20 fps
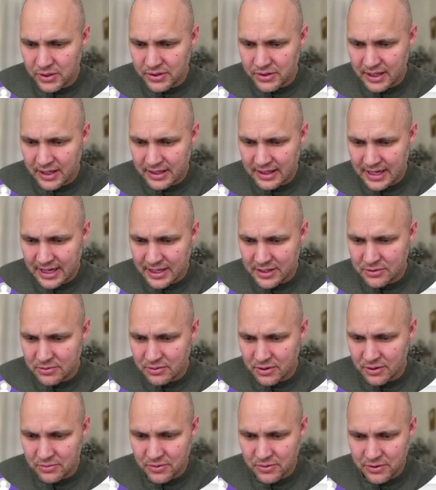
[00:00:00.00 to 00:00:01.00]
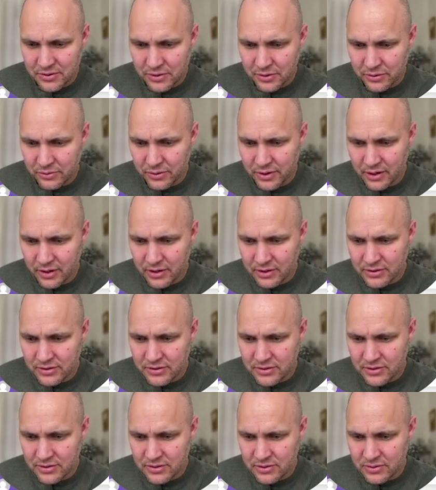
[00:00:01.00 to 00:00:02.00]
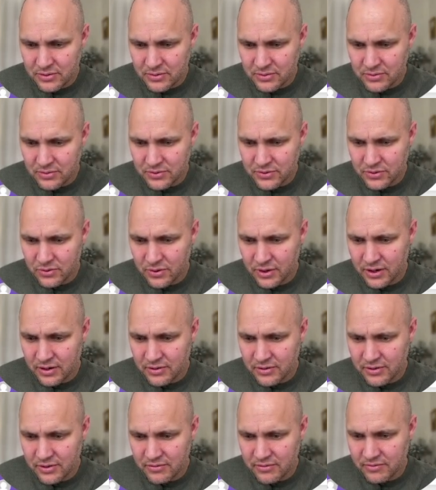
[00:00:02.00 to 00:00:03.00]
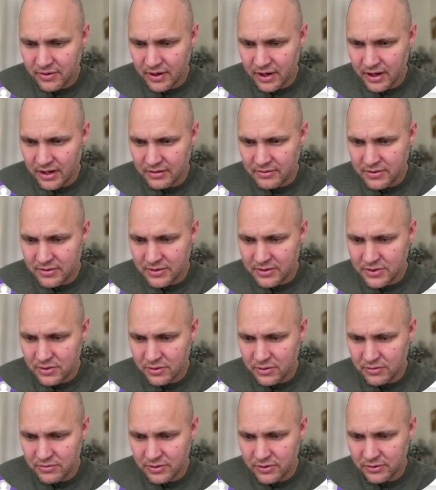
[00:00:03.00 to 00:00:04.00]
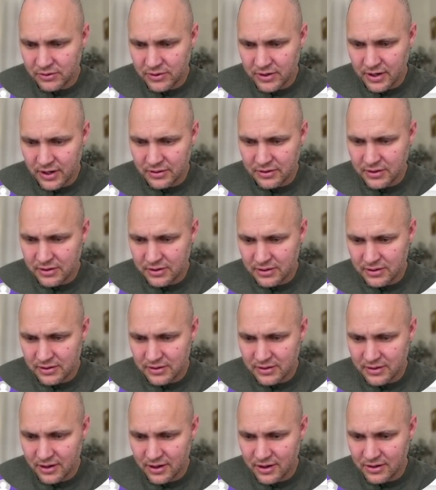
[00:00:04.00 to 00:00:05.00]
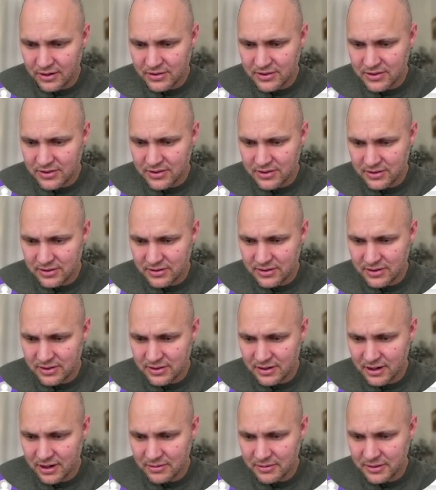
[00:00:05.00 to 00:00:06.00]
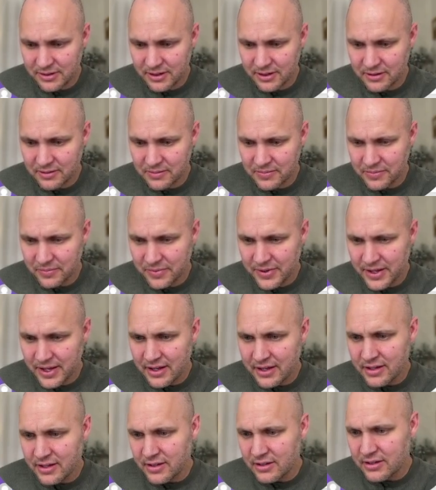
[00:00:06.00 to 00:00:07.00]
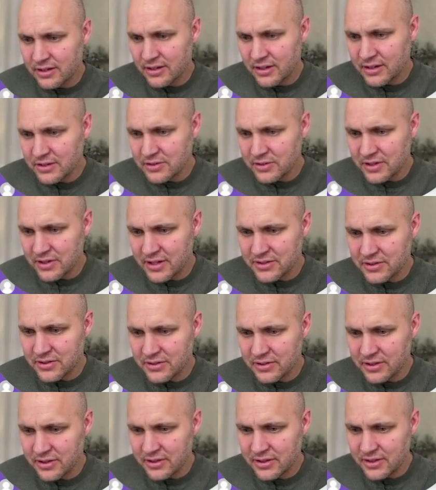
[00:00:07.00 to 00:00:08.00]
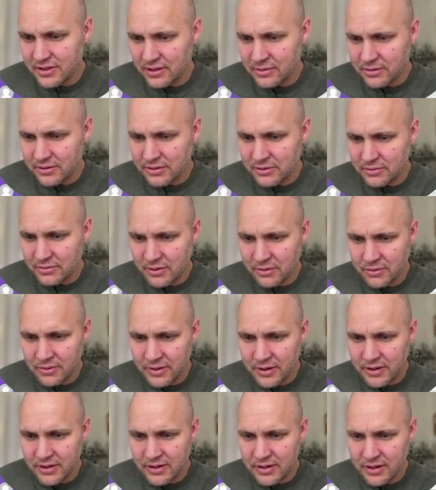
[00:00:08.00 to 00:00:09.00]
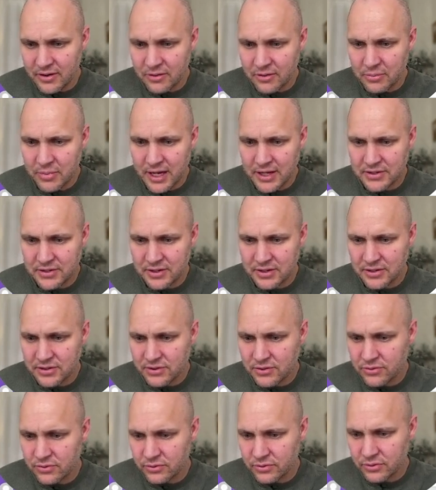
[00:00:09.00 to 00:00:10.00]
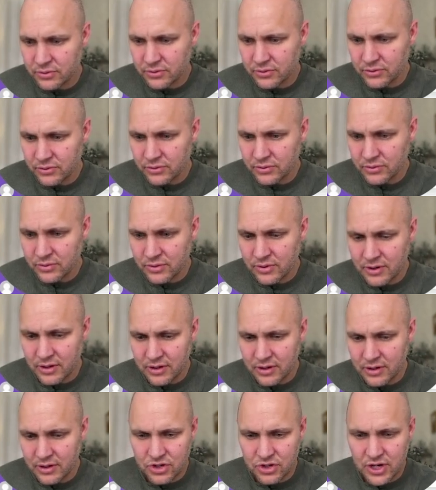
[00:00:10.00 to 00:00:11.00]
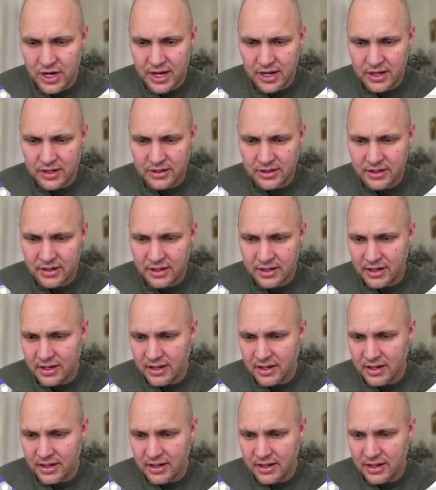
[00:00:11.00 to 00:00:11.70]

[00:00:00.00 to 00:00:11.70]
but that last one with the 3 hearts was greater than 5. So it filtered out the hearts. You can see the comment there. Okay, so that's good. That worked the way we wanted. Now it passed these through our chat.